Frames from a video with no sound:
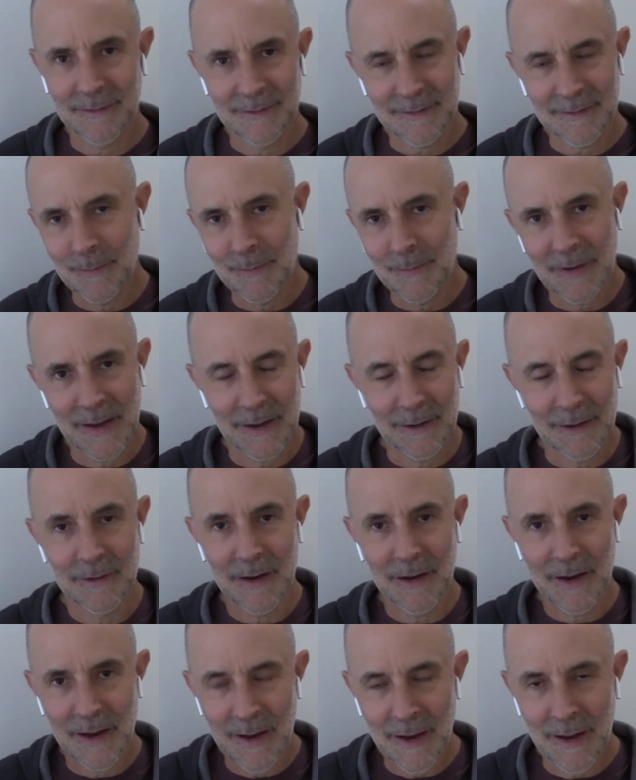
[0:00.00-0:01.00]
somehow
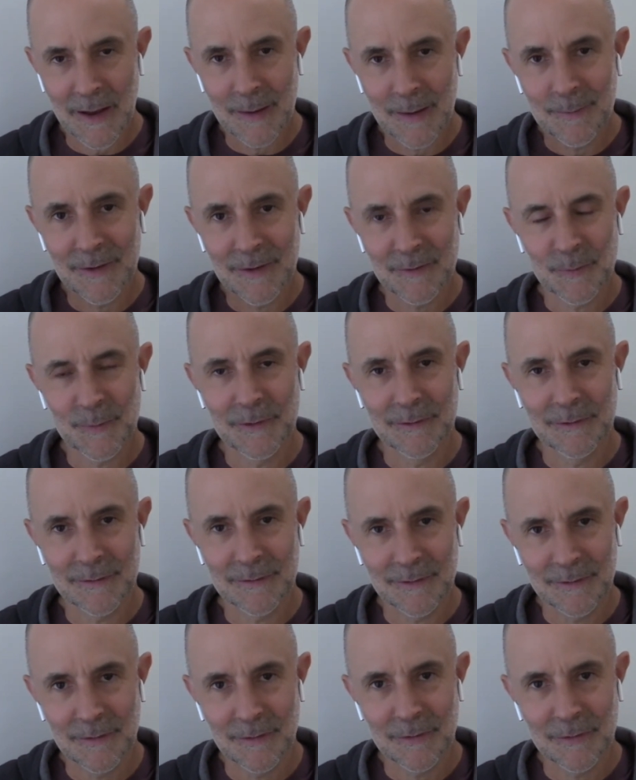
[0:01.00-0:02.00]
I'm
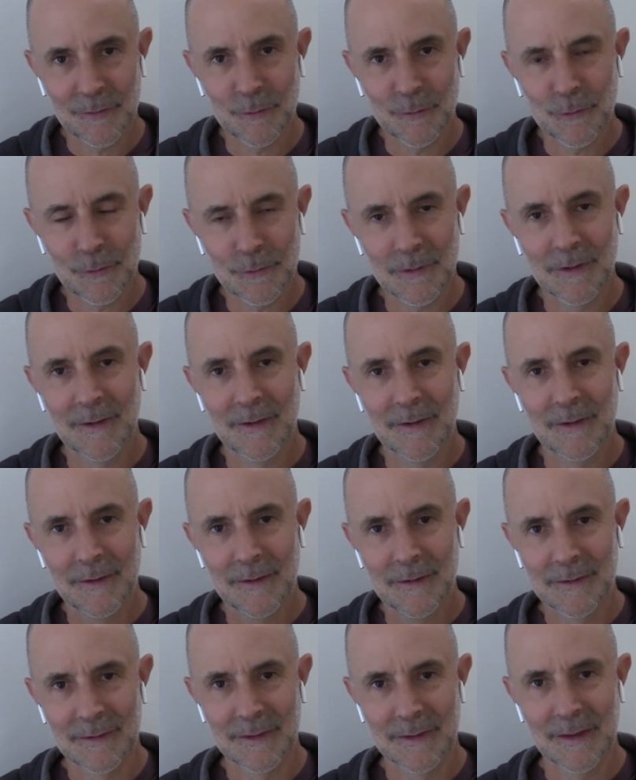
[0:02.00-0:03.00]
experiencing the thought,
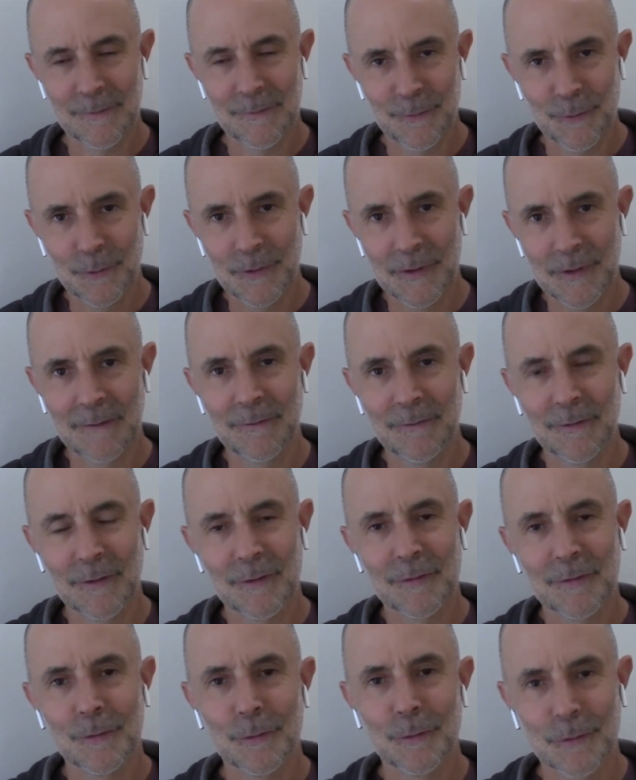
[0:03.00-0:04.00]
therefore even the
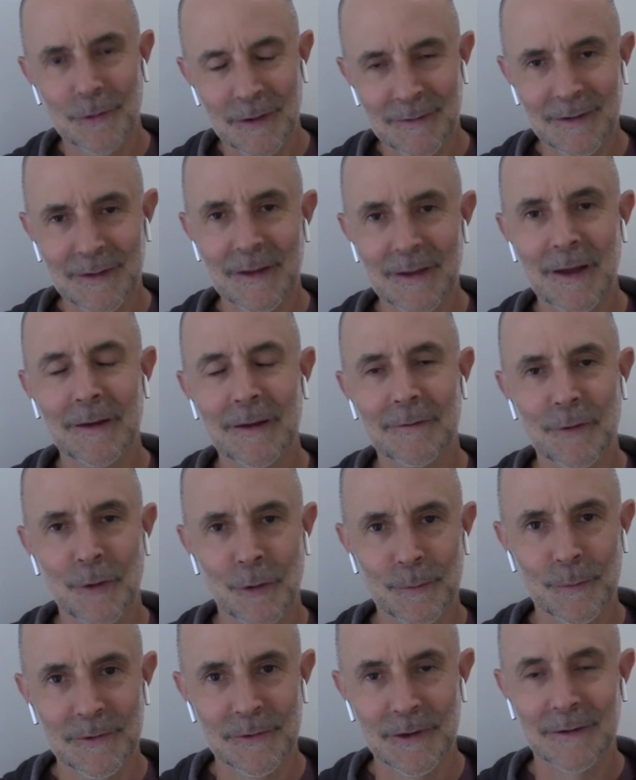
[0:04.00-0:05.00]
thought is a kind of
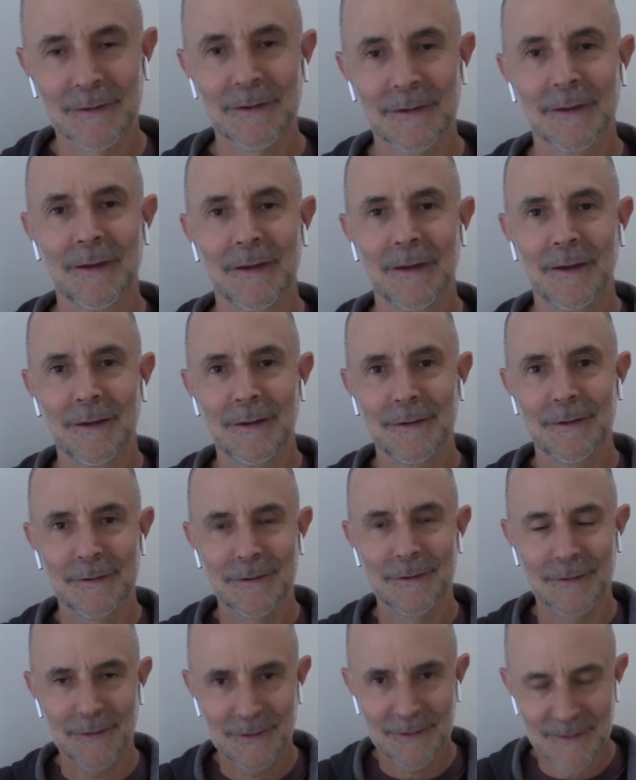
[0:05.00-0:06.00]
object
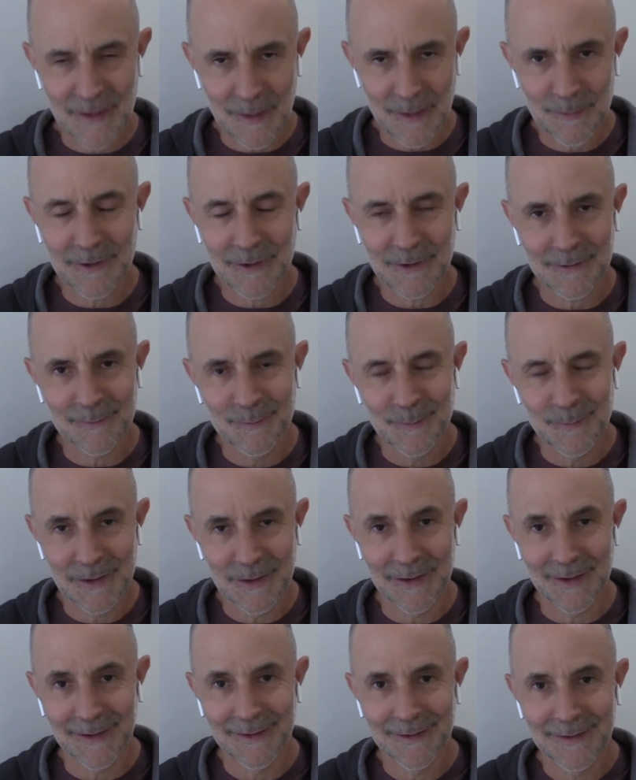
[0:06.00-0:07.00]
to the subject
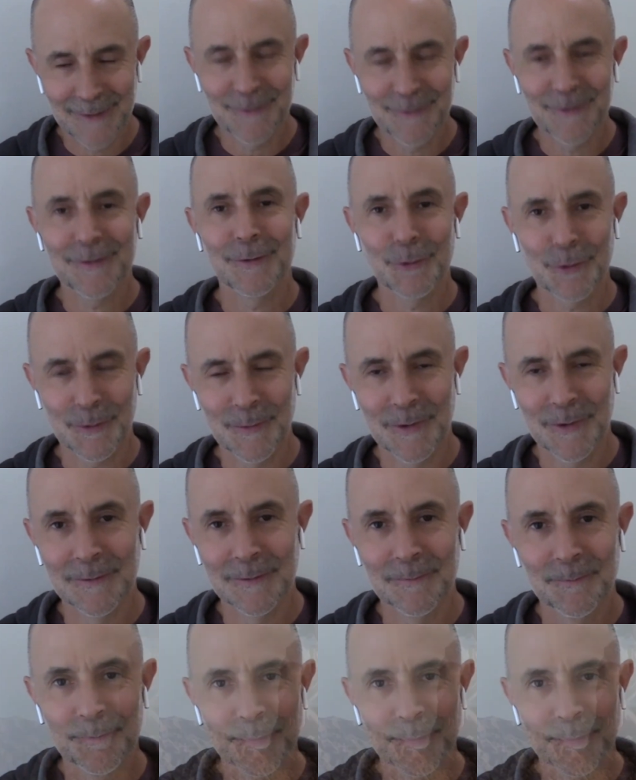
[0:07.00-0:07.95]
me, if you see what I mean.